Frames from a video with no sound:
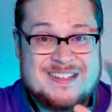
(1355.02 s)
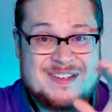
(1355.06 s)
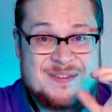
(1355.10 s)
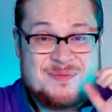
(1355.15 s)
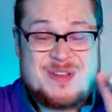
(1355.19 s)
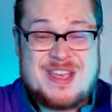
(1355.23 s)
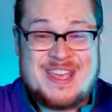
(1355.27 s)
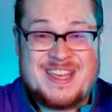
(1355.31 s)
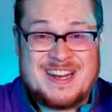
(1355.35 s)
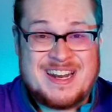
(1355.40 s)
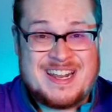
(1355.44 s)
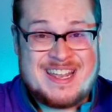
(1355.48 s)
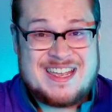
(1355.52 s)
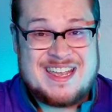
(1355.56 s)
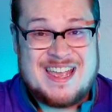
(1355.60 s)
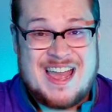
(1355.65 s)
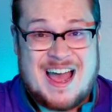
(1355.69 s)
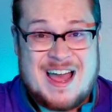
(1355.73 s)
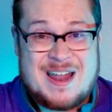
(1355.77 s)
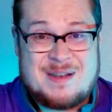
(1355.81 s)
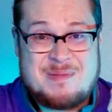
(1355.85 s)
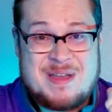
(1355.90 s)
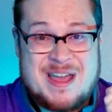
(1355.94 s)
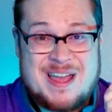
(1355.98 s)
Did we hit a
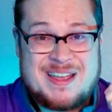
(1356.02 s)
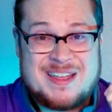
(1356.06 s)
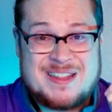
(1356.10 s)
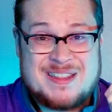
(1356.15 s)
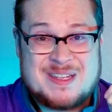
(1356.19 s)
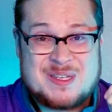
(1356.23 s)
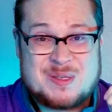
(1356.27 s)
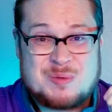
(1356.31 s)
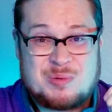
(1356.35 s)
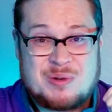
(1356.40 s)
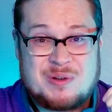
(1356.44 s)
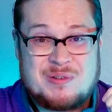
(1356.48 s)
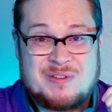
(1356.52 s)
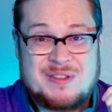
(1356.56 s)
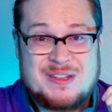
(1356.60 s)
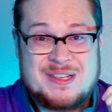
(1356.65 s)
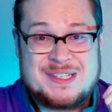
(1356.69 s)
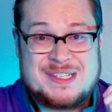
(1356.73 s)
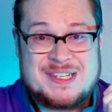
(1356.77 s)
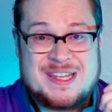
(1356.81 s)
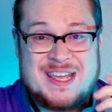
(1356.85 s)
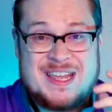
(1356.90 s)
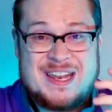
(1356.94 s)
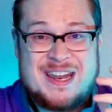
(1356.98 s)
God Pack in this pre
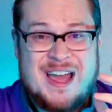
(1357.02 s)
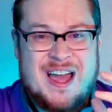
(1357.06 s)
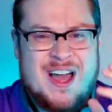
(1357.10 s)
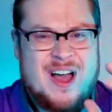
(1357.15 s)
release kit?